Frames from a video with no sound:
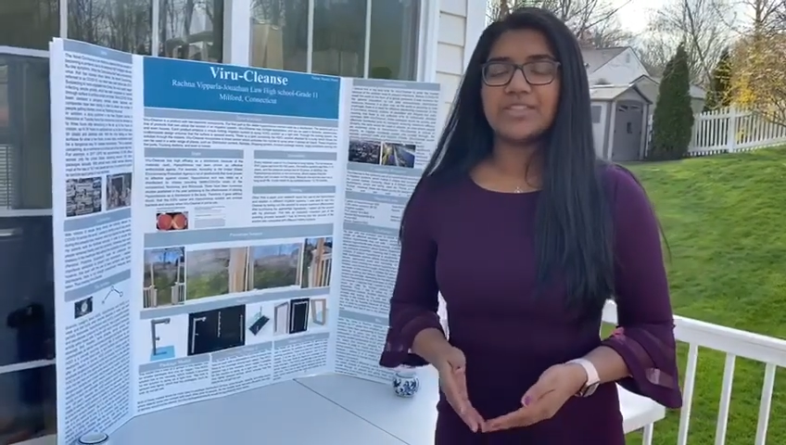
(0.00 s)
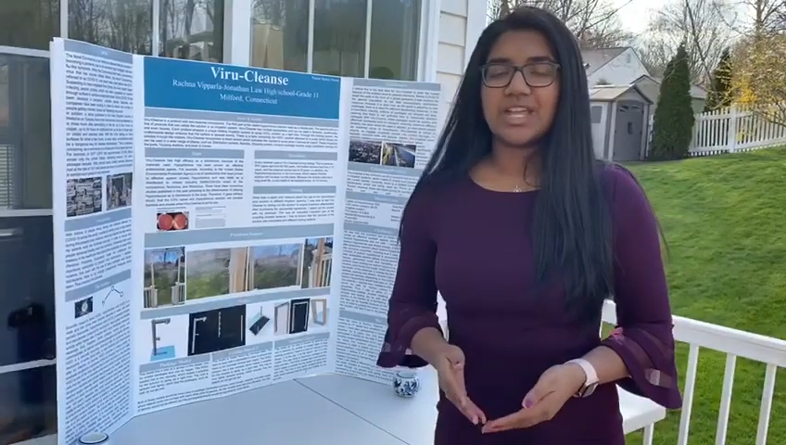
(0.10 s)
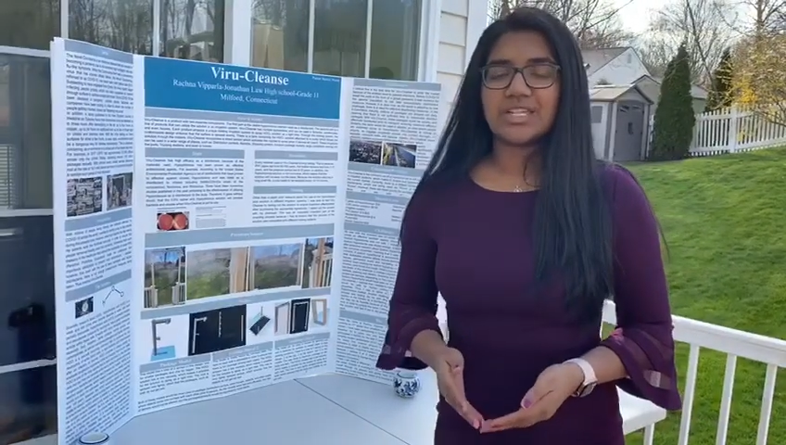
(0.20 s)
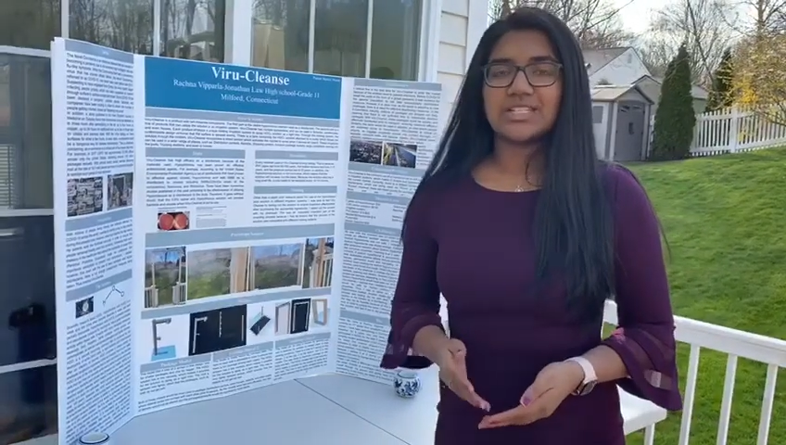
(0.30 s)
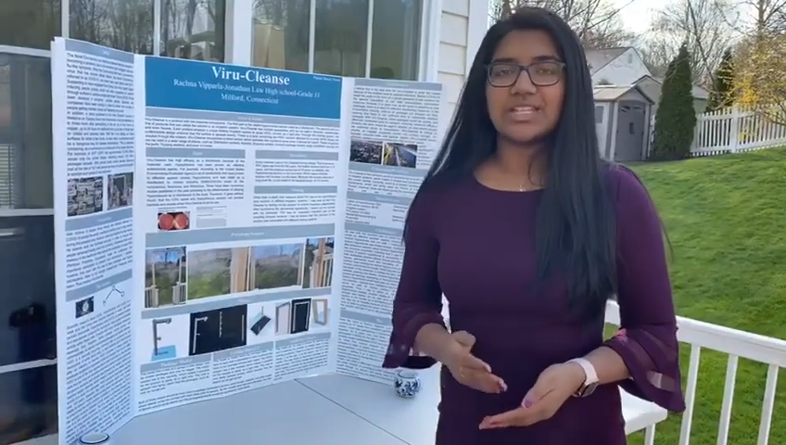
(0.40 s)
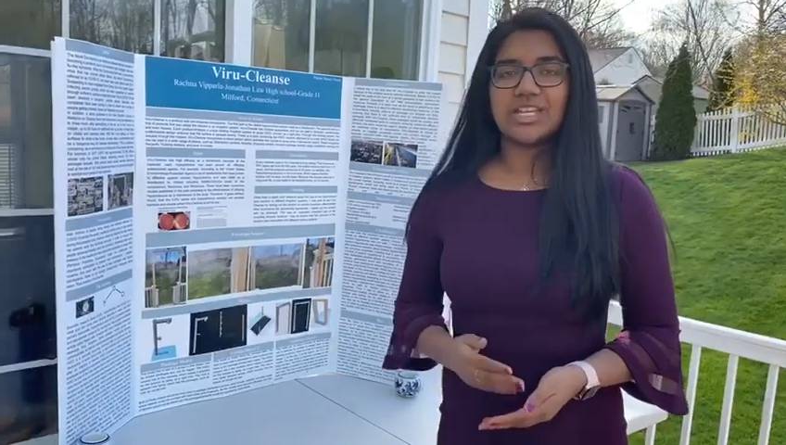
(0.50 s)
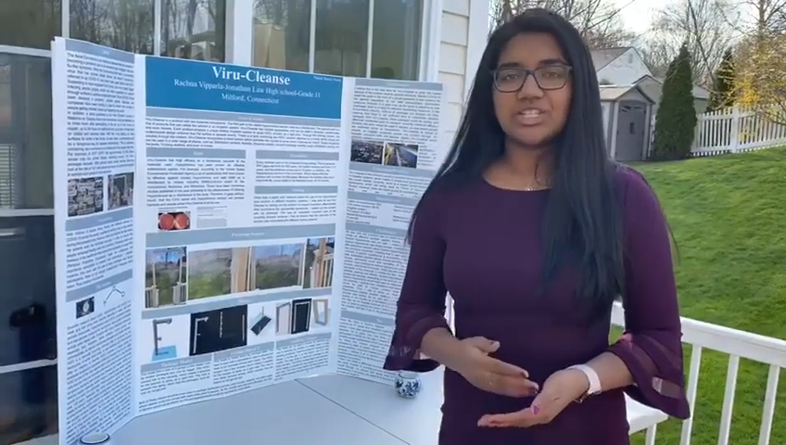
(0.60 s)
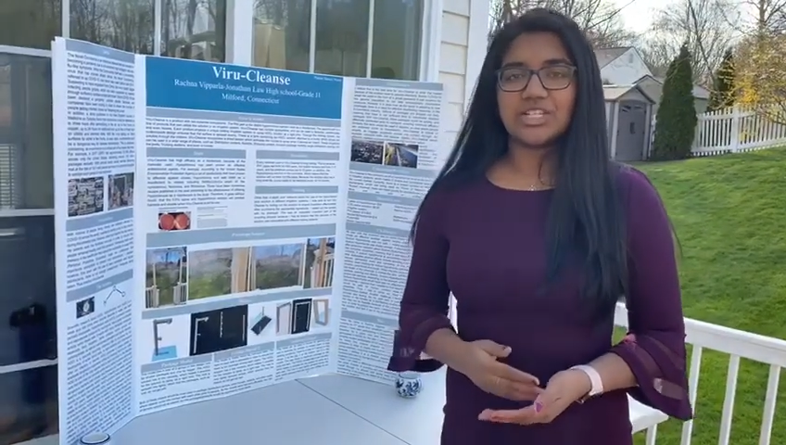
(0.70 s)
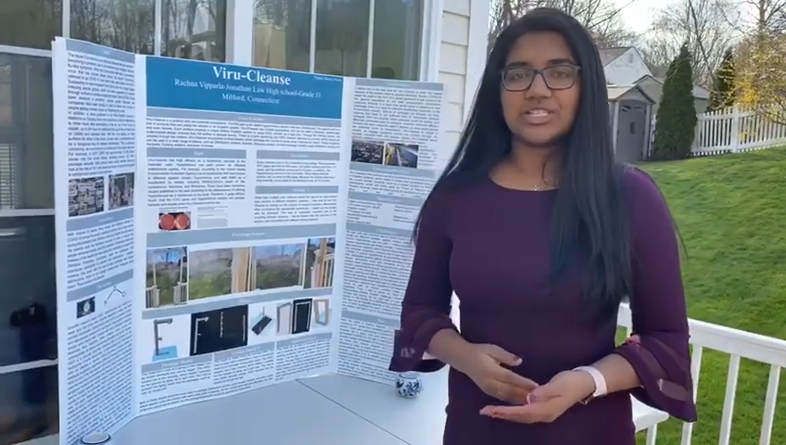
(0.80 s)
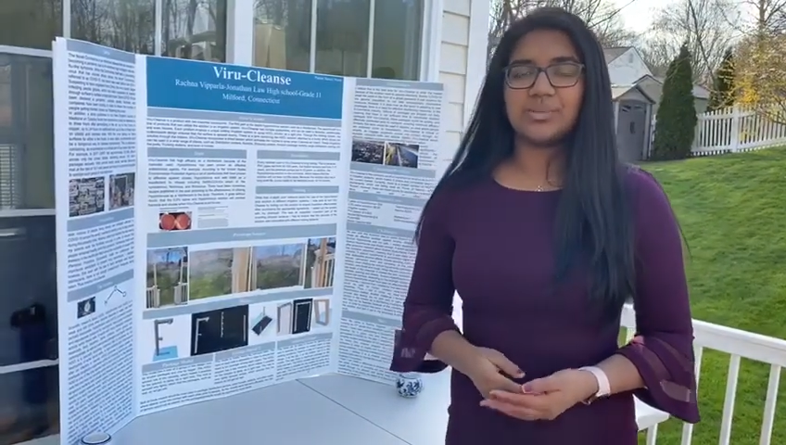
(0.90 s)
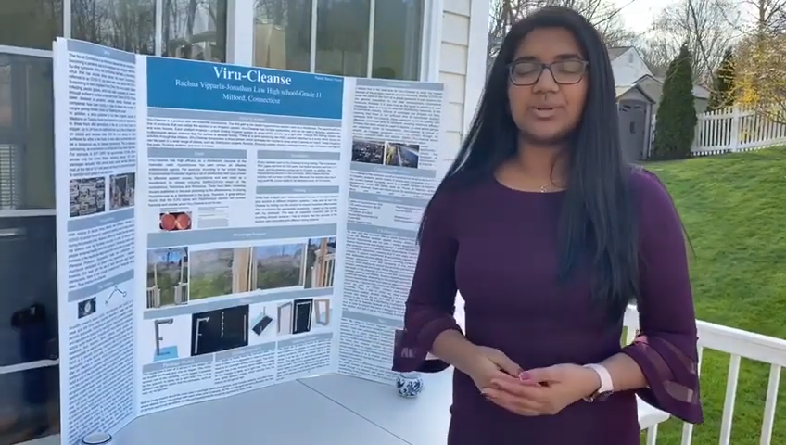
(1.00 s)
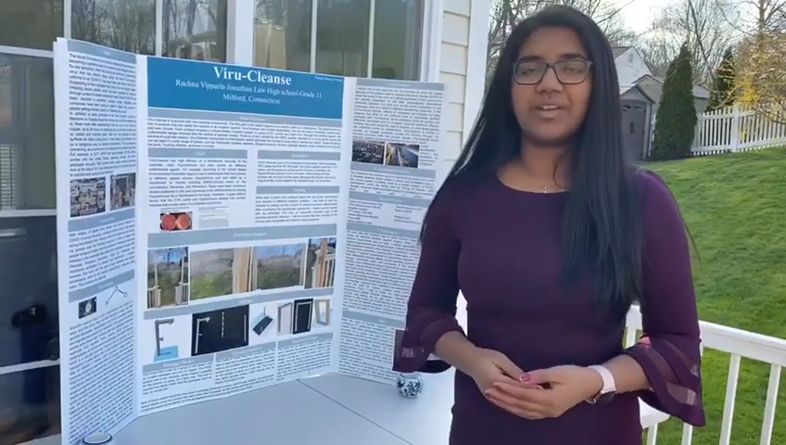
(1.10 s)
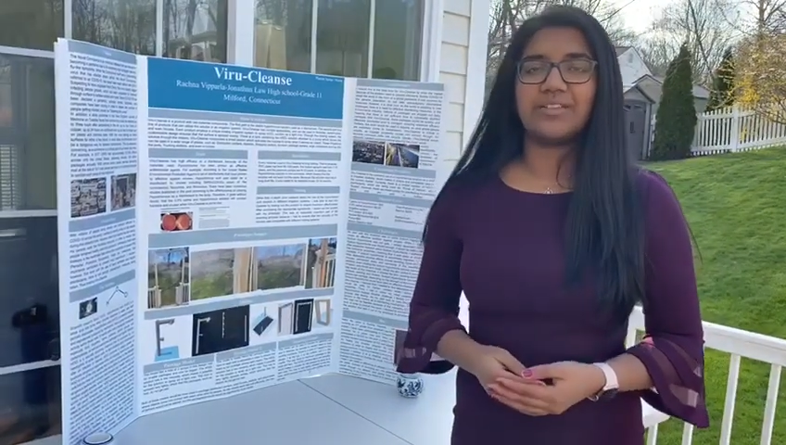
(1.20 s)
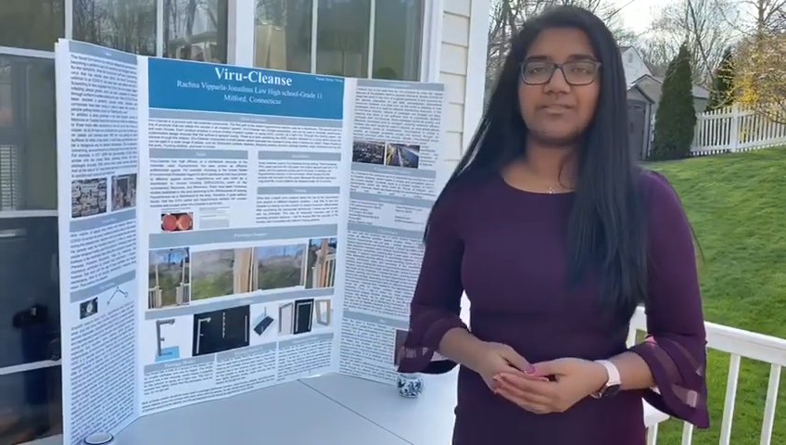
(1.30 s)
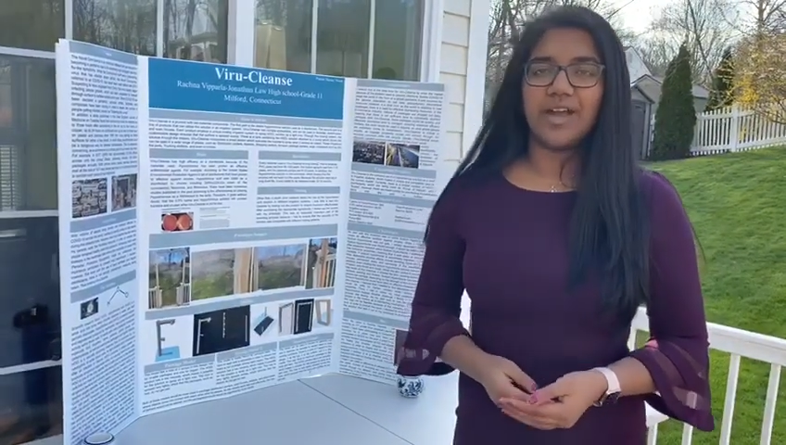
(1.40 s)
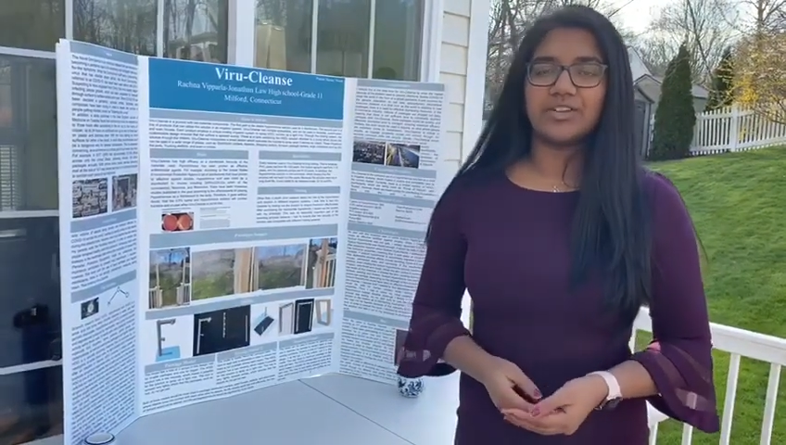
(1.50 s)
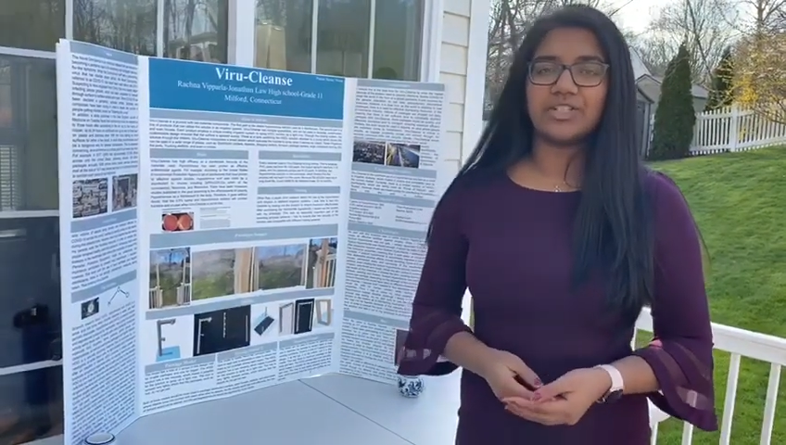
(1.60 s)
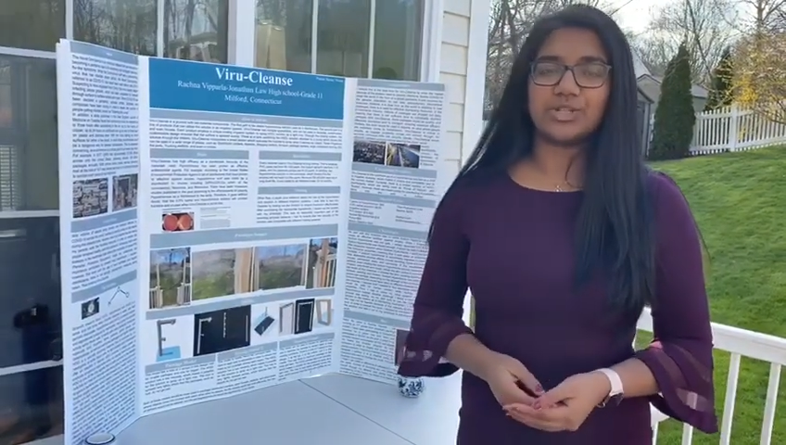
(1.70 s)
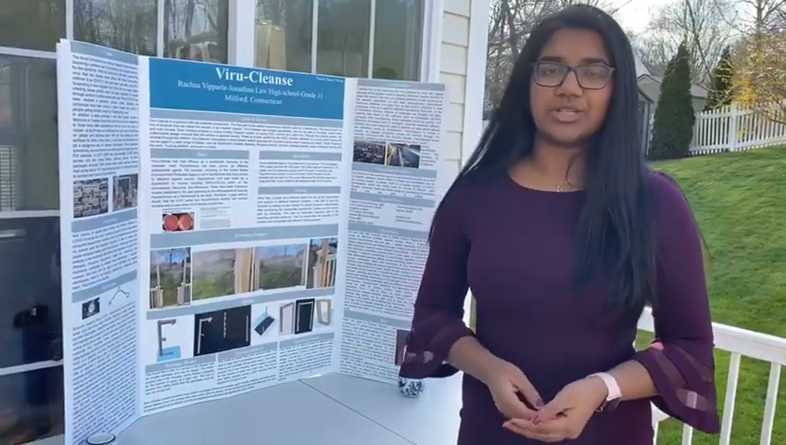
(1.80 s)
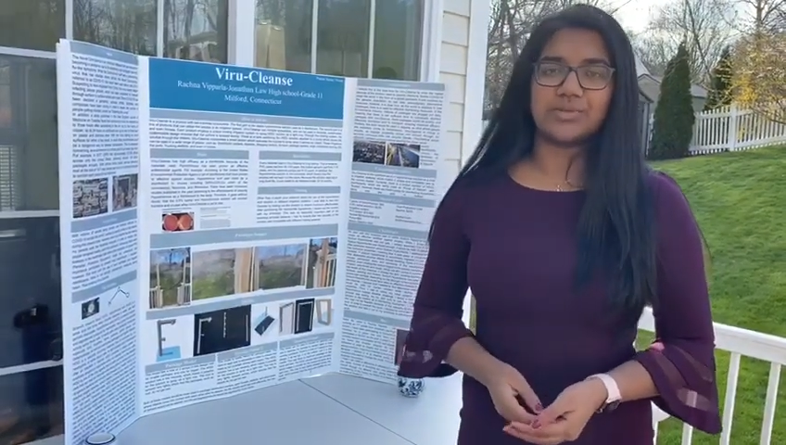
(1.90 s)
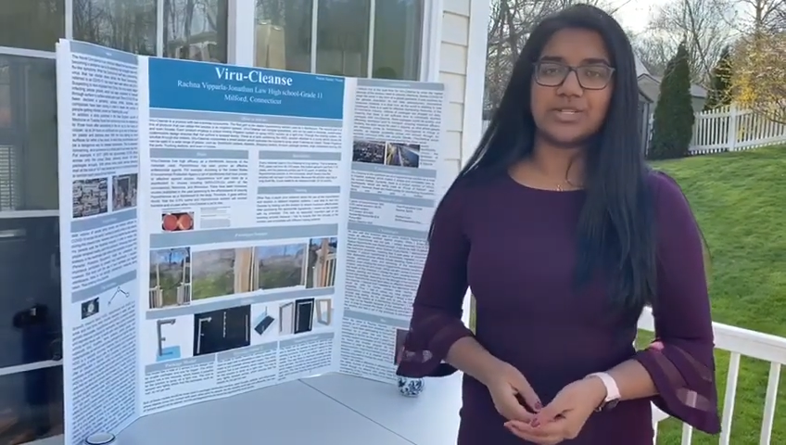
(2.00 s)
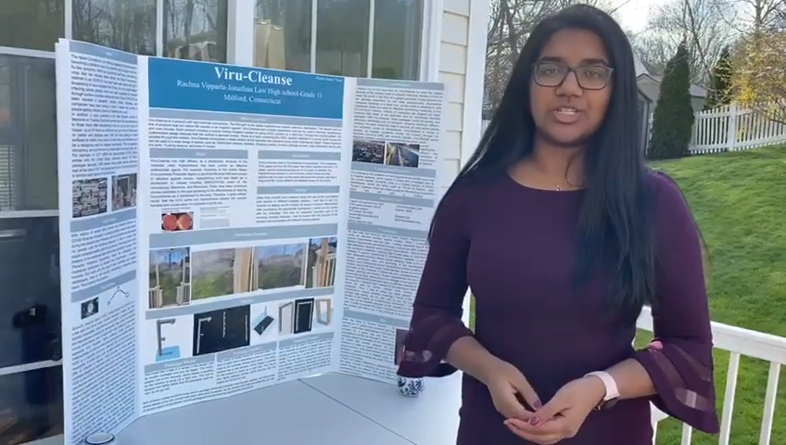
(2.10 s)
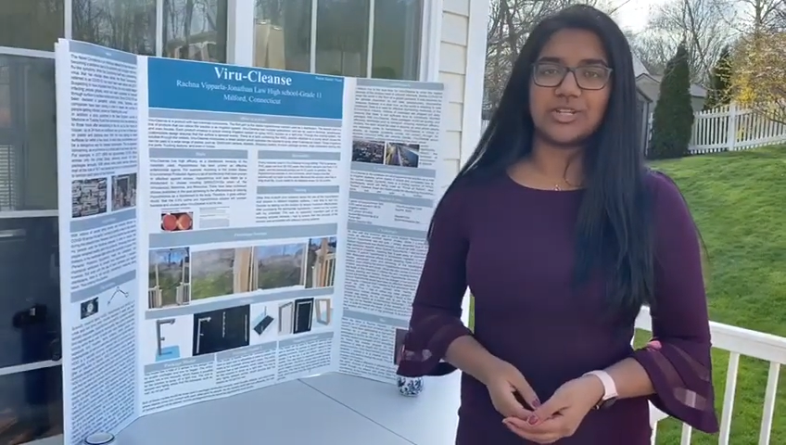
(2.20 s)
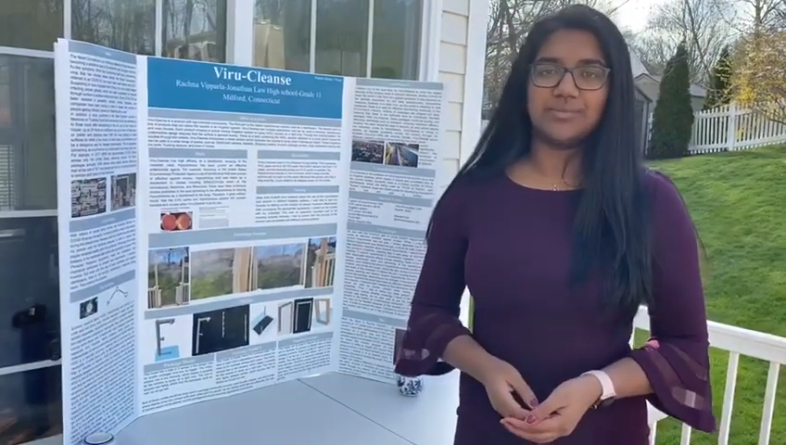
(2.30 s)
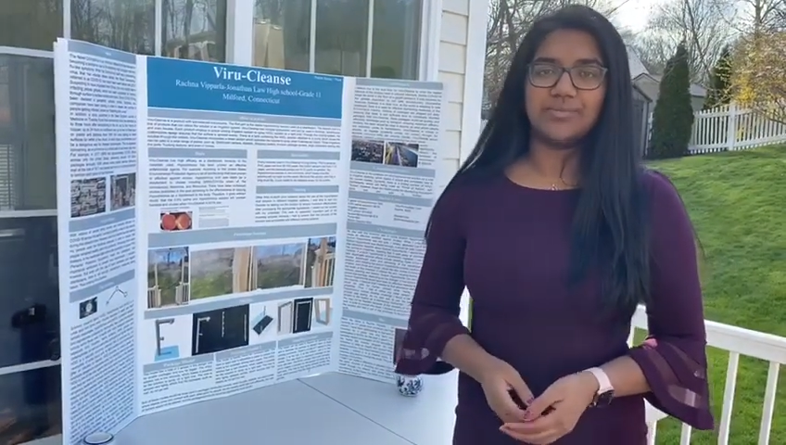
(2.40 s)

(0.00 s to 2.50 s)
sanitization to prevent virus transmission.